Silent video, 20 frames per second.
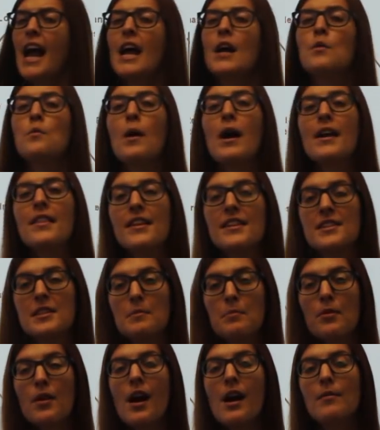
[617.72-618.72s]
And why that's
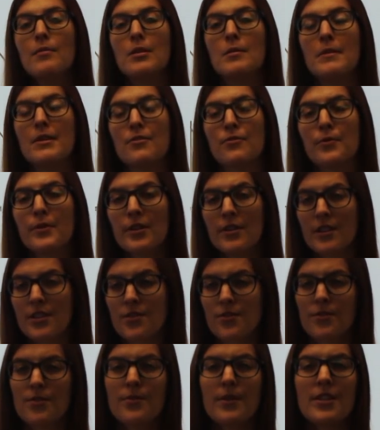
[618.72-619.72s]
a problem if real
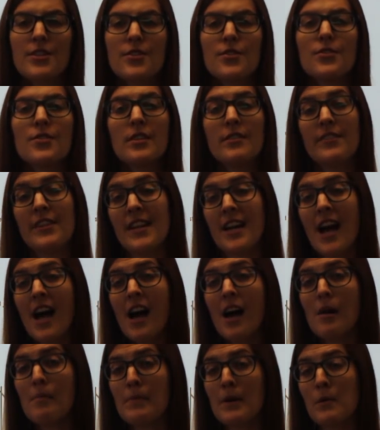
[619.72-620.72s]
interest rates are driven
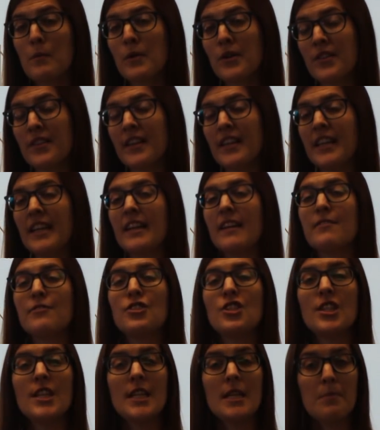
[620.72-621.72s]
up and we're thinking of
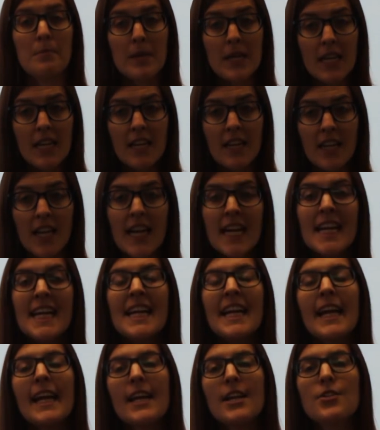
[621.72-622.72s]
GDP,
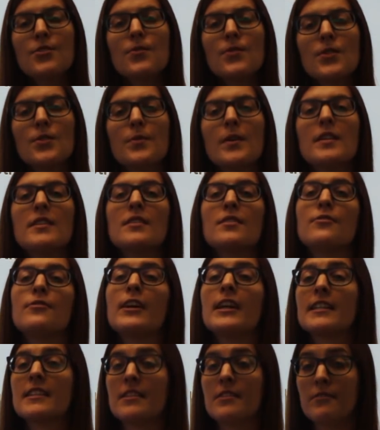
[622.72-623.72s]
interest rates
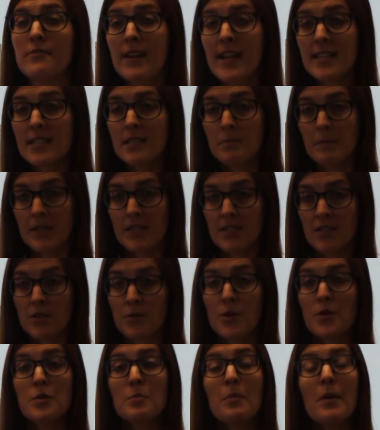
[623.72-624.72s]
affect investment,
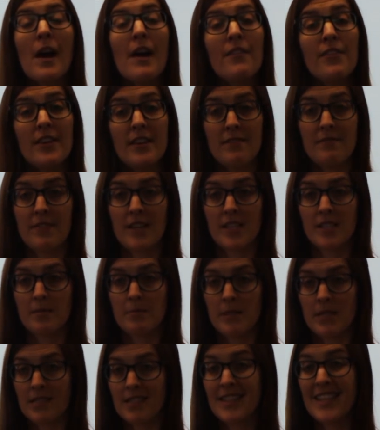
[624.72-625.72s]
gross private
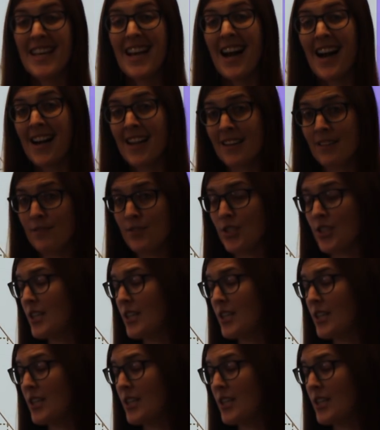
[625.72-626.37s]
investment, the I of